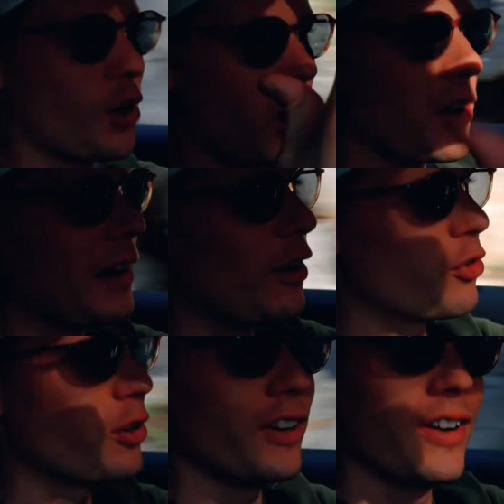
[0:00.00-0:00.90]
car
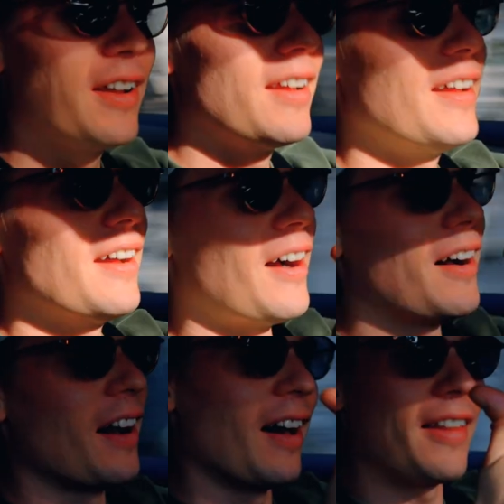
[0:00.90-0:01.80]
lover,
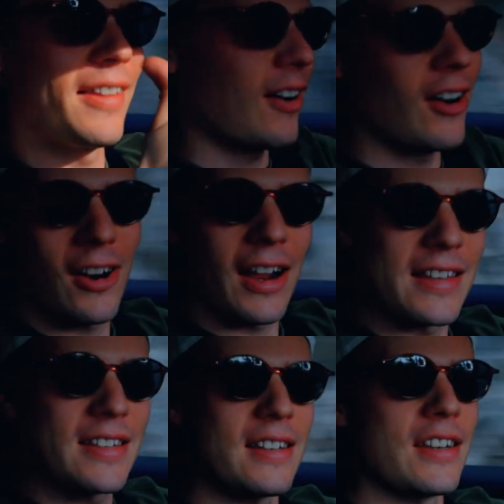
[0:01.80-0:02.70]
the car
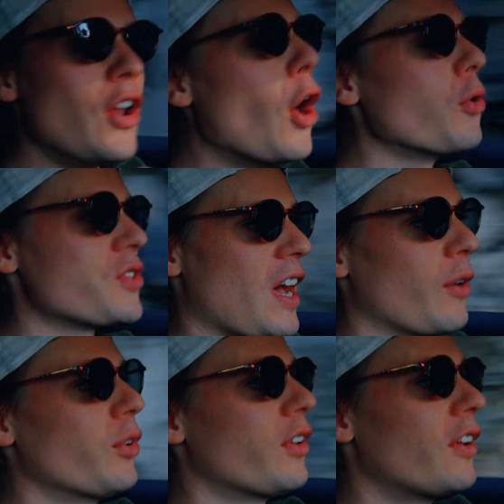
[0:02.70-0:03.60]
has no
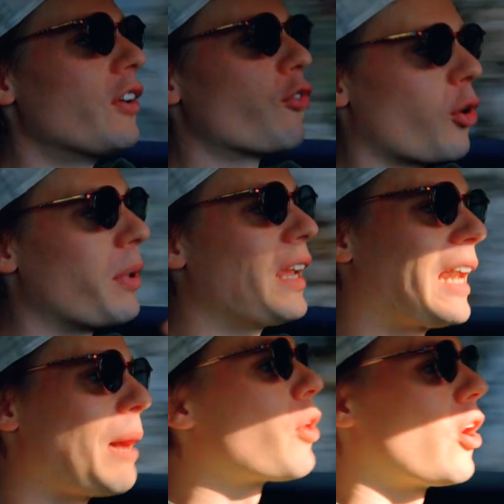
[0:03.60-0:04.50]
sound for being
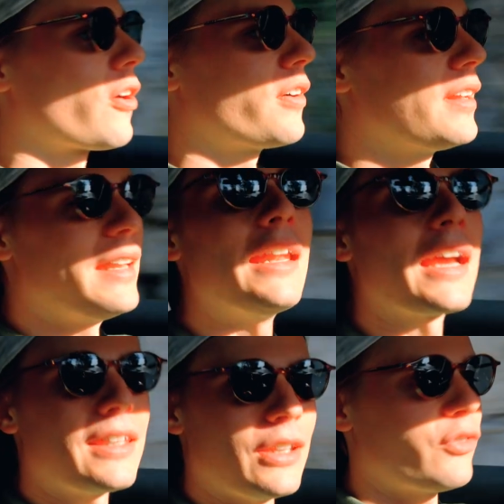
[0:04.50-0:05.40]
an M car.
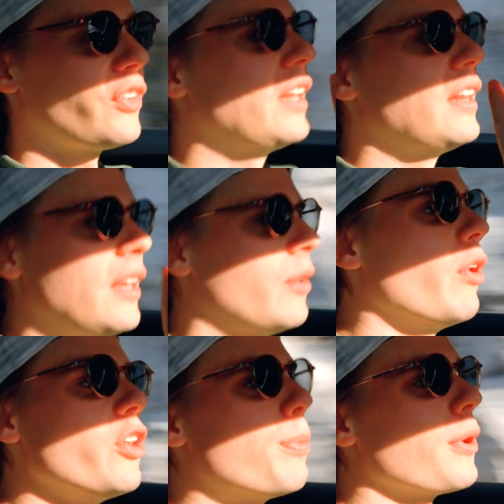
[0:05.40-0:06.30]
Negative.
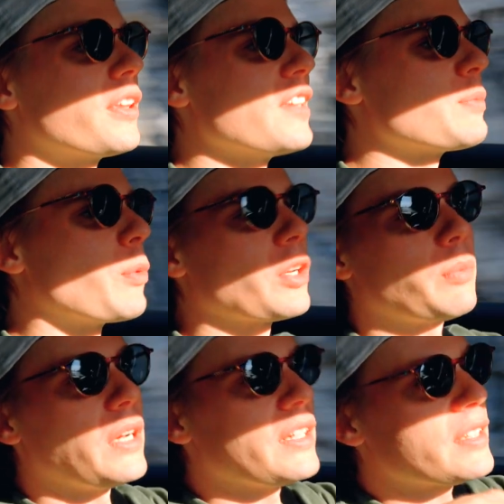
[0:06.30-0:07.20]
When you put it in Sport
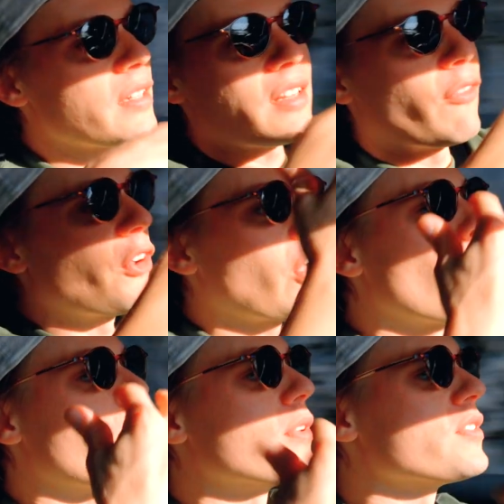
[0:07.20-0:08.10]
Plus, something
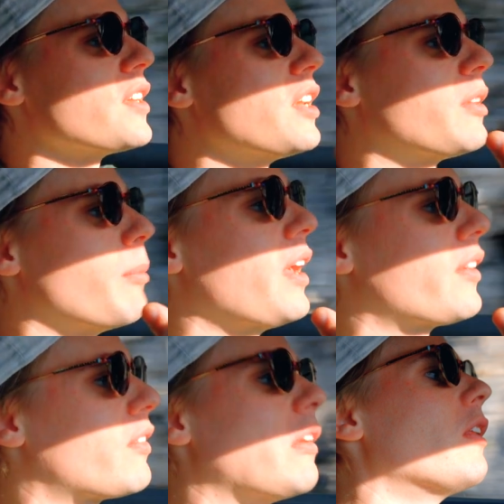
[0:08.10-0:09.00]
opens and it
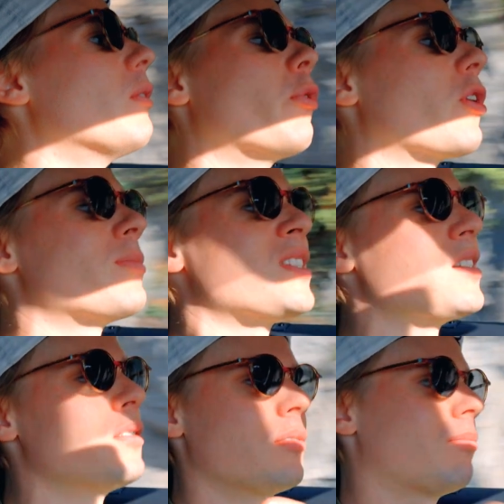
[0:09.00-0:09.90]
makes a little more
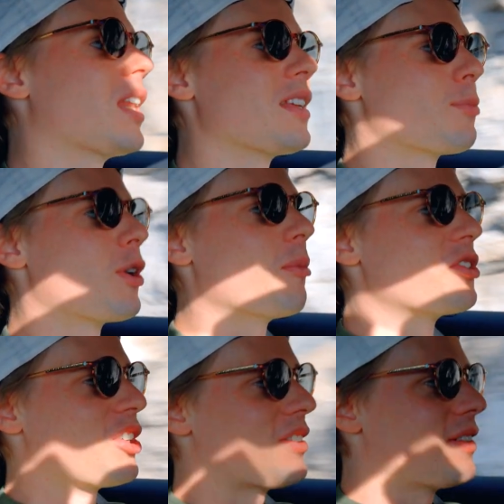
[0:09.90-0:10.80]
bzzz, but that's pretty
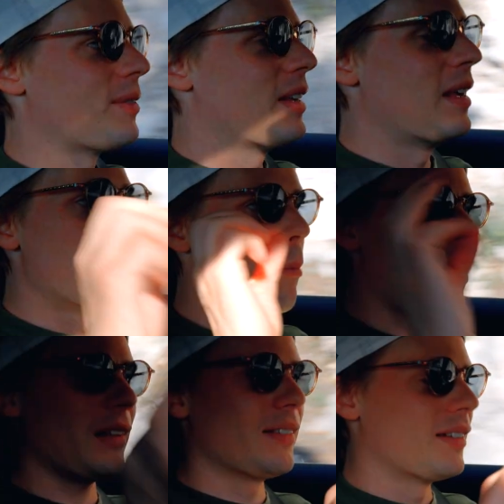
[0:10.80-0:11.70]
much it.
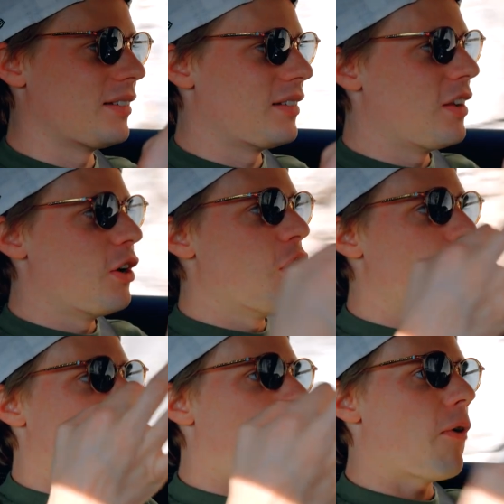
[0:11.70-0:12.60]
But
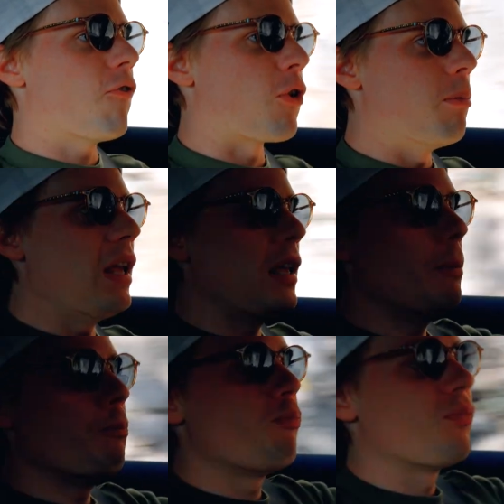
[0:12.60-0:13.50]
for
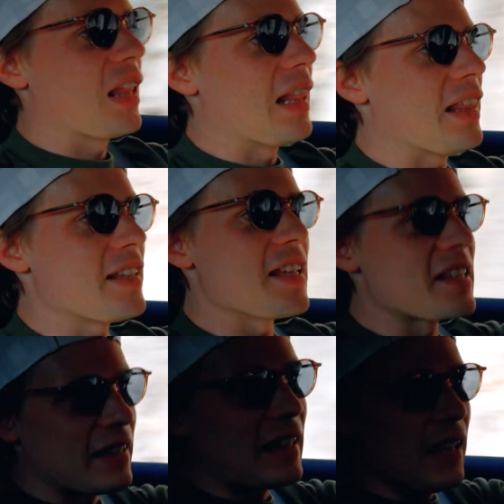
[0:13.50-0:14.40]
me, this
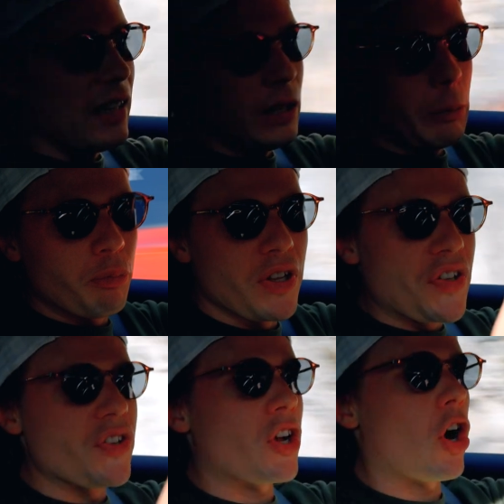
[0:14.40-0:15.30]
is a daily. This is a